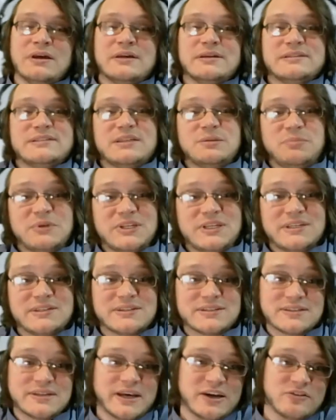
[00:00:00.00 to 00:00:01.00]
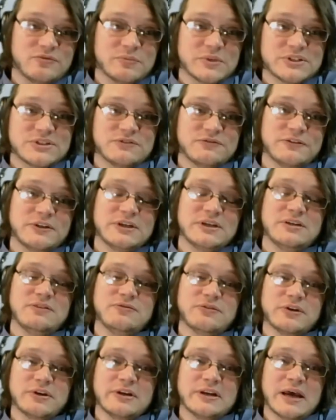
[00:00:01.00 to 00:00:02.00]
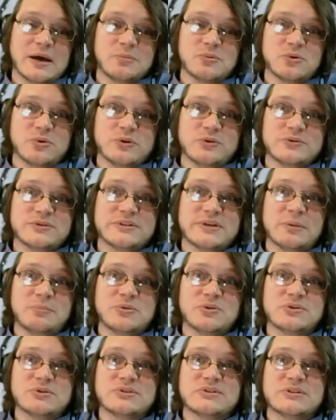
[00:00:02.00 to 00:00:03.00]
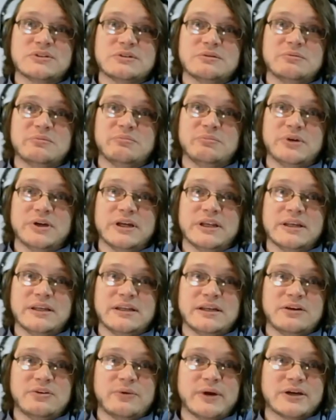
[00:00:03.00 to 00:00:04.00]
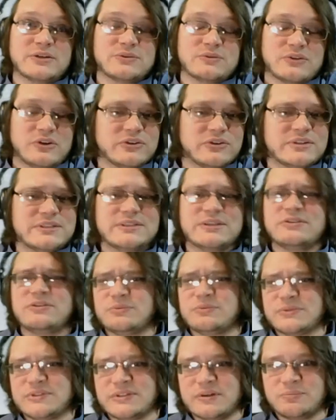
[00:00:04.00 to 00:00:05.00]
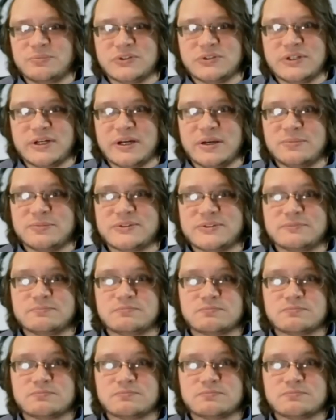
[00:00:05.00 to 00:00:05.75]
CBD doesn't have much affinity for cannabinoid receptors, but it interacts with all these other receptor types.